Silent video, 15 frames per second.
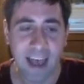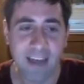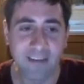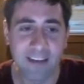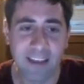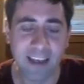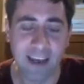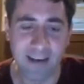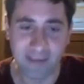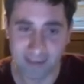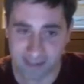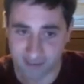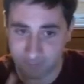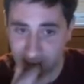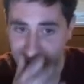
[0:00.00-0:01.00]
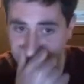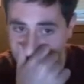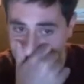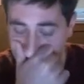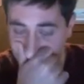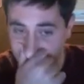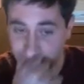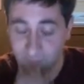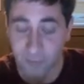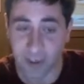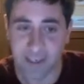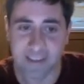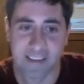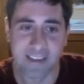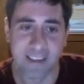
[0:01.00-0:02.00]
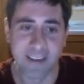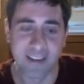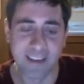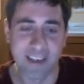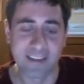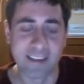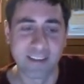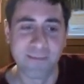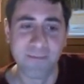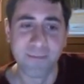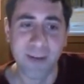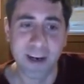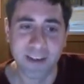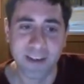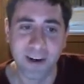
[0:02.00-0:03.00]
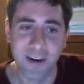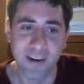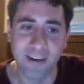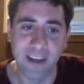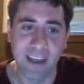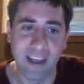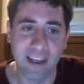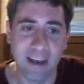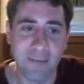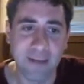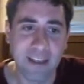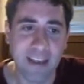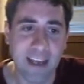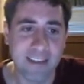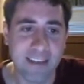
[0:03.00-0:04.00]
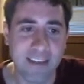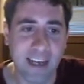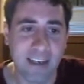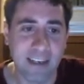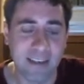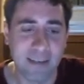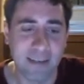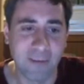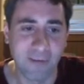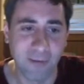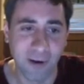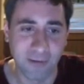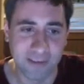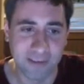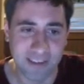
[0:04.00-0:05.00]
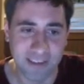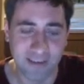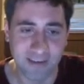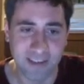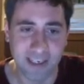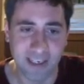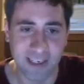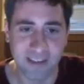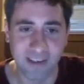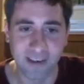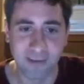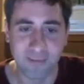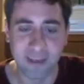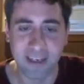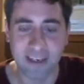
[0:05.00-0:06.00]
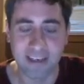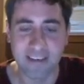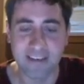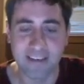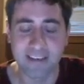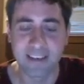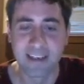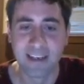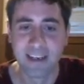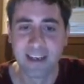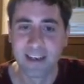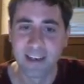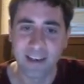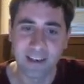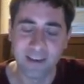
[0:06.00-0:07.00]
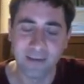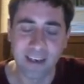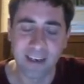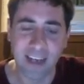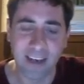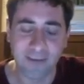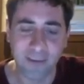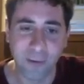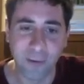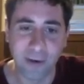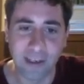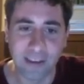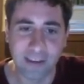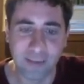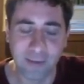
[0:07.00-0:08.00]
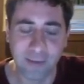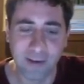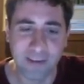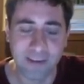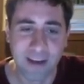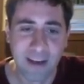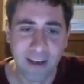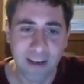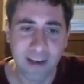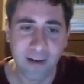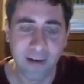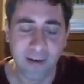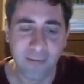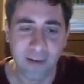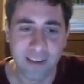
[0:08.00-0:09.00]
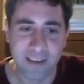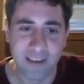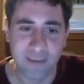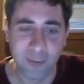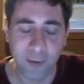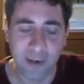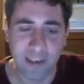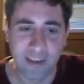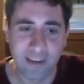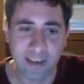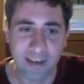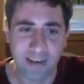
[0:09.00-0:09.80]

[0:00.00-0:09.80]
everything else is better, but it's a skill shot that's much harder to hit. I mean, yes, technically before it was a skill shot too, because you did have to point and click. But also, you know, it wasn't point and